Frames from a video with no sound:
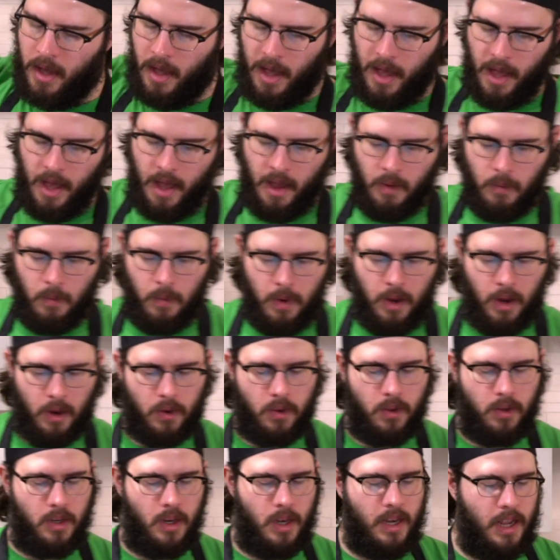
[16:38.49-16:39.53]
Uh, we are
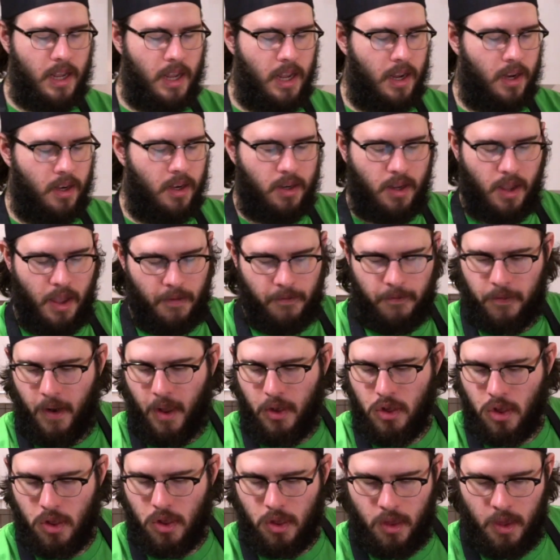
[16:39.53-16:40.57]
going to need
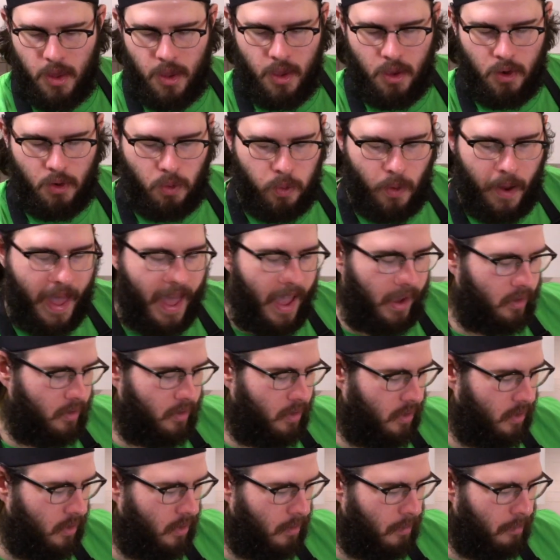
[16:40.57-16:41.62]
freshly
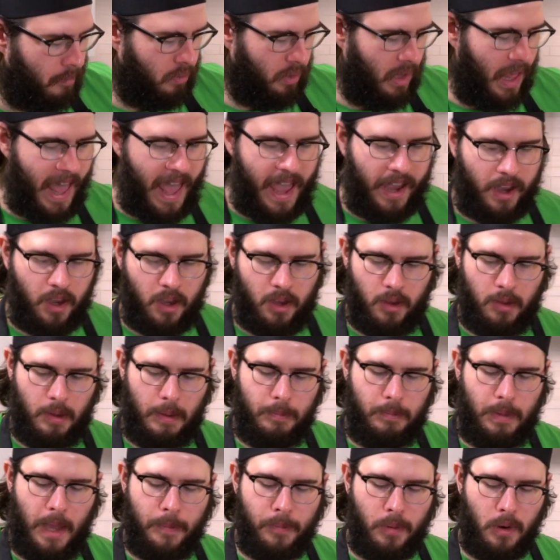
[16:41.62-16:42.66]
cracked black
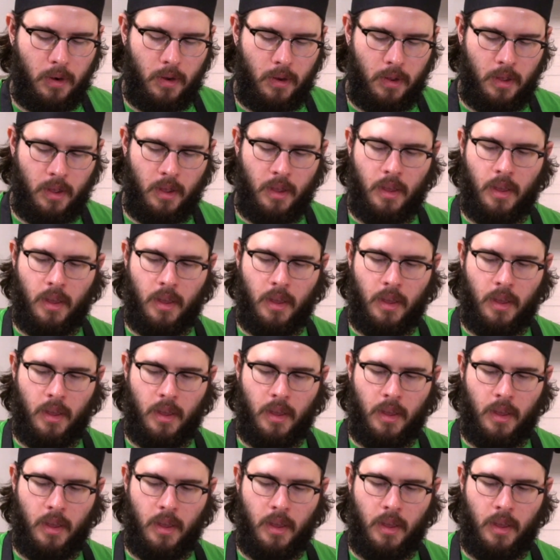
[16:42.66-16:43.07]
pepper,